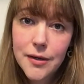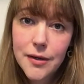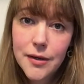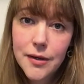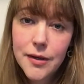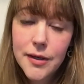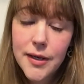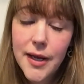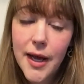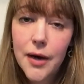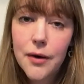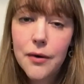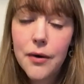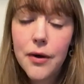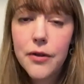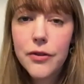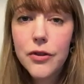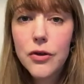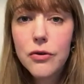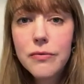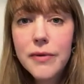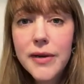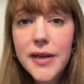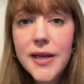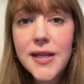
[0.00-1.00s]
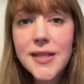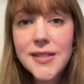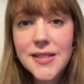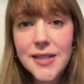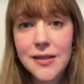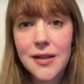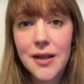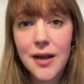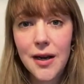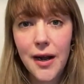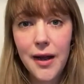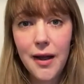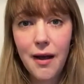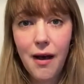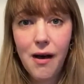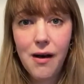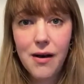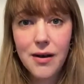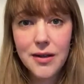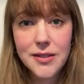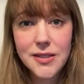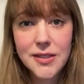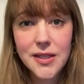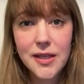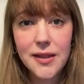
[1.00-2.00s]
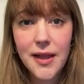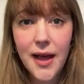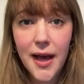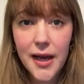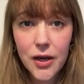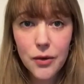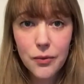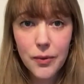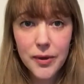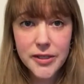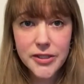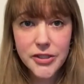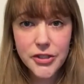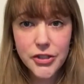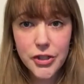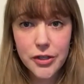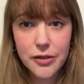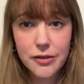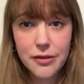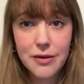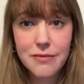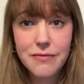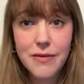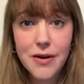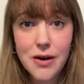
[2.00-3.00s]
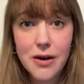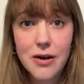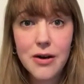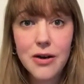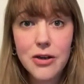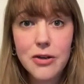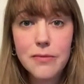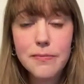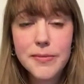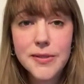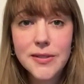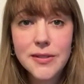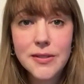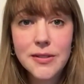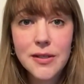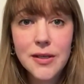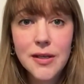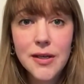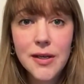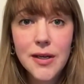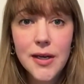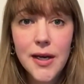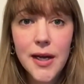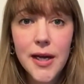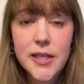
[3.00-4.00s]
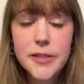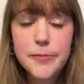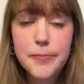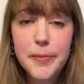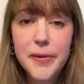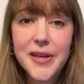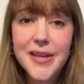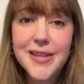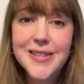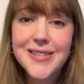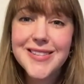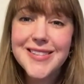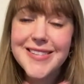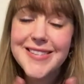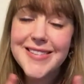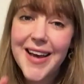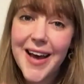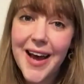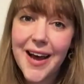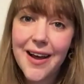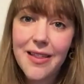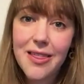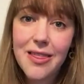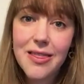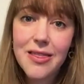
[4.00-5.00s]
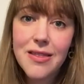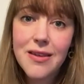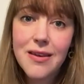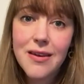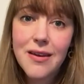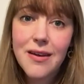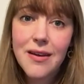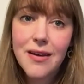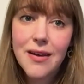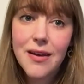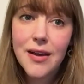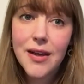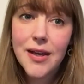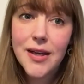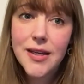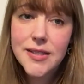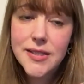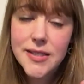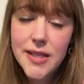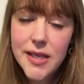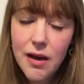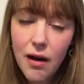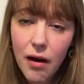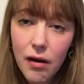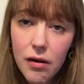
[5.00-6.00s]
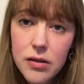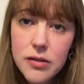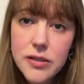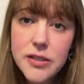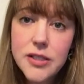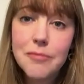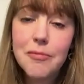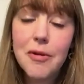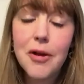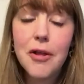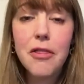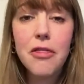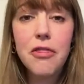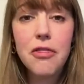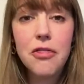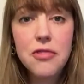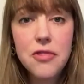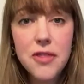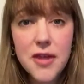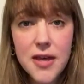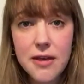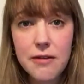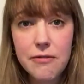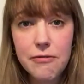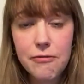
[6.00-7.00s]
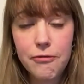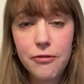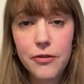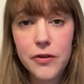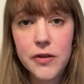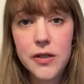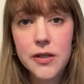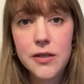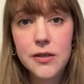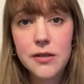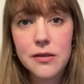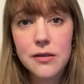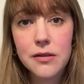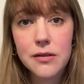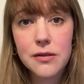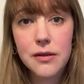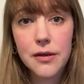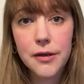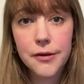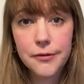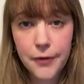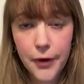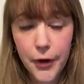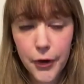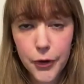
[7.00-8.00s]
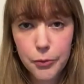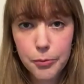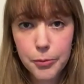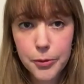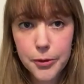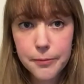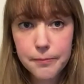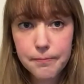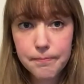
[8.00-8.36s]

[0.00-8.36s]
Now, the reason that I ask that question of our hopes is because death is the ultimate thief of hope.